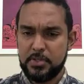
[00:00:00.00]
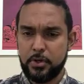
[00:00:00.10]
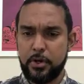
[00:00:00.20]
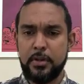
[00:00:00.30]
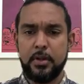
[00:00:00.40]

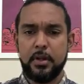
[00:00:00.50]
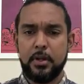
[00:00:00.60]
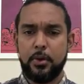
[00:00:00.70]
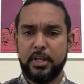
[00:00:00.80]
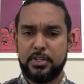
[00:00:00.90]
Sorry.
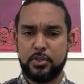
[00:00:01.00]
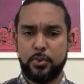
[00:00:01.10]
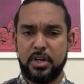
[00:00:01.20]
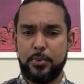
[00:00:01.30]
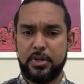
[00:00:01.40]
Okay, so
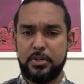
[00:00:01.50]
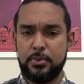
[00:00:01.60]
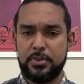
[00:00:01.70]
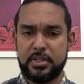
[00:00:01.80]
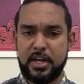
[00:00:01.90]
what I want to
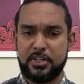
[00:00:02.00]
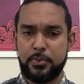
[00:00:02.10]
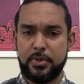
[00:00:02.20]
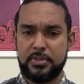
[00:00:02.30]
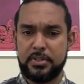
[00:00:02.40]
do is I
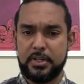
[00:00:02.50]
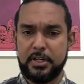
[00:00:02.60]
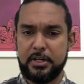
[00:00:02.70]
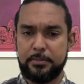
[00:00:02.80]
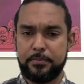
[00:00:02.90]
actually want
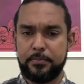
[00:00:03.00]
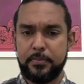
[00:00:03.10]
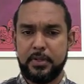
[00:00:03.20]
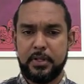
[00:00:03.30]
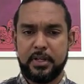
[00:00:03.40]
to
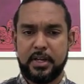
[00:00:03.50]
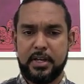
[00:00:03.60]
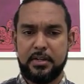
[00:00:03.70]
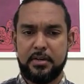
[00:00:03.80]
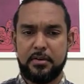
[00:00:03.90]

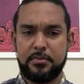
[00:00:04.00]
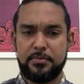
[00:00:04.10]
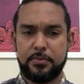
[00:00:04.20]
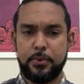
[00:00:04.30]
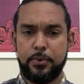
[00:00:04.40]
kind
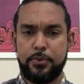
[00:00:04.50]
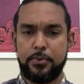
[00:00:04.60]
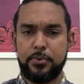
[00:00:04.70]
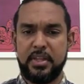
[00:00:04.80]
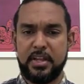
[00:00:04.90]
of go
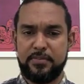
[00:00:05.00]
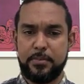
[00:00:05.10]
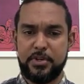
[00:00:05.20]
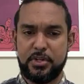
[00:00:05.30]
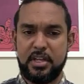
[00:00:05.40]
through the
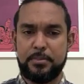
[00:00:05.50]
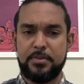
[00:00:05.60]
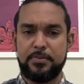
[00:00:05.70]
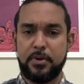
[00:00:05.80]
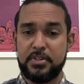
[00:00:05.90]
information here
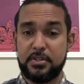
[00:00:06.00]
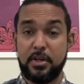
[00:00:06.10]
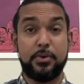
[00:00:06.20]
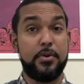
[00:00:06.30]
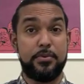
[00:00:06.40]
before I
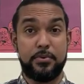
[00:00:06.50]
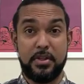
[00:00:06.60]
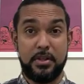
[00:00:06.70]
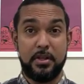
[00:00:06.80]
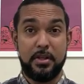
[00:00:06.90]
start going through
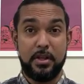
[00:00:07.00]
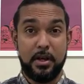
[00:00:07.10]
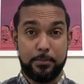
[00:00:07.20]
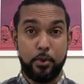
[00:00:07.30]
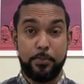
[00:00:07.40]
the
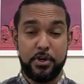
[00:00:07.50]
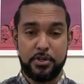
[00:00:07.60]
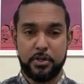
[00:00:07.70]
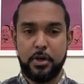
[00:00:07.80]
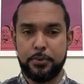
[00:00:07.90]

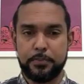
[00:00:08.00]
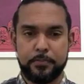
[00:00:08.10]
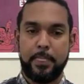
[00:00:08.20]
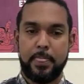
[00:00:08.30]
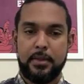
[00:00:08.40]
appropriation account.
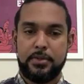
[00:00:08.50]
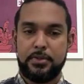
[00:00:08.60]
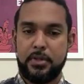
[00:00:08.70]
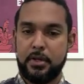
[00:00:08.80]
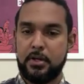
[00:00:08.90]
So
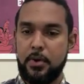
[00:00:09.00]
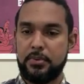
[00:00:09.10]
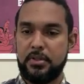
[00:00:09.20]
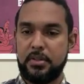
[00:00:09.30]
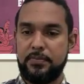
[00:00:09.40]
the
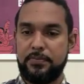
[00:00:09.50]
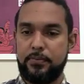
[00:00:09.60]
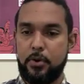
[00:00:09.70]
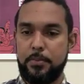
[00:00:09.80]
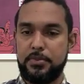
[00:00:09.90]
accountant
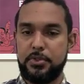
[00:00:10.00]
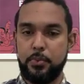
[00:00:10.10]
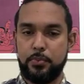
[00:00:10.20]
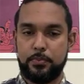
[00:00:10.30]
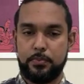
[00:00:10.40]
informs
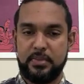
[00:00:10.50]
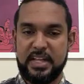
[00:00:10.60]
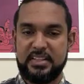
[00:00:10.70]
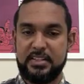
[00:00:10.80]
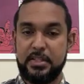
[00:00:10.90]
you
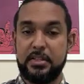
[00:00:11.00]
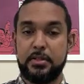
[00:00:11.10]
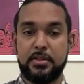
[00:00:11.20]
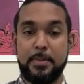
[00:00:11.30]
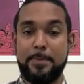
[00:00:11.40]
that
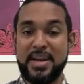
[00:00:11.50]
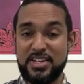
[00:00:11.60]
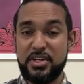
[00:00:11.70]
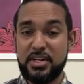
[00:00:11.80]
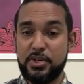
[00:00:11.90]

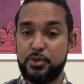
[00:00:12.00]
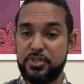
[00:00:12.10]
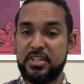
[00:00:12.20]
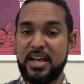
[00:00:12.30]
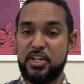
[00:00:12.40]
debenture
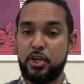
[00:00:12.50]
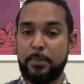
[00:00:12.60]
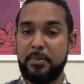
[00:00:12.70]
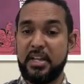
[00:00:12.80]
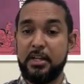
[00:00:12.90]
interest had
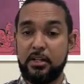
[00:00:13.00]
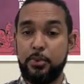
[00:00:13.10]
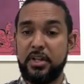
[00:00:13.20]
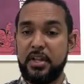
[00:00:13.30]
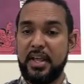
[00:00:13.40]
not been
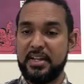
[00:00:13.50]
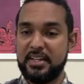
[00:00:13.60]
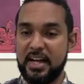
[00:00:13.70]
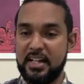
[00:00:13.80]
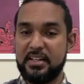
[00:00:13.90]
included in
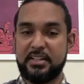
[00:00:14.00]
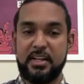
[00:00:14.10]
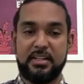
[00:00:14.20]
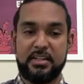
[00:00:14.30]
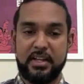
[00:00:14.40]

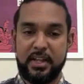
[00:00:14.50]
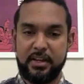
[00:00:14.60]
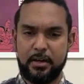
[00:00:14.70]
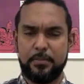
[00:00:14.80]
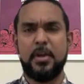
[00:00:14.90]
calculating net
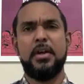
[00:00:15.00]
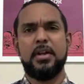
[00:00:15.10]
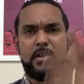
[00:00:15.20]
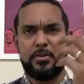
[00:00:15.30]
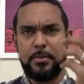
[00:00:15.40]
income.
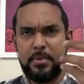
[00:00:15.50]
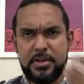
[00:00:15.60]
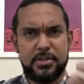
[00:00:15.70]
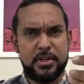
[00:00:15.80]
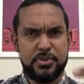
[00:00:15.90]
Now,
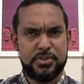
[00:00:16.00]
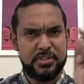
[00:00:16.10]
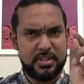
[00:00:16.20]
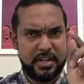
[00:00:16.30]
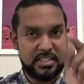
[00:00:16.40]
debenture interest
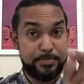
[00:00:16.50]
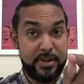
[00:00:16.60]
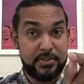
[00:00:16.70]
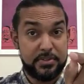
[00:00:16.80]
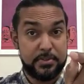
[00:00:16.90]
is an
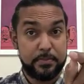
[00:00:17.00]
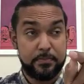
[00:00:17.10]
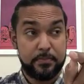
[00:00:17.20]
expense.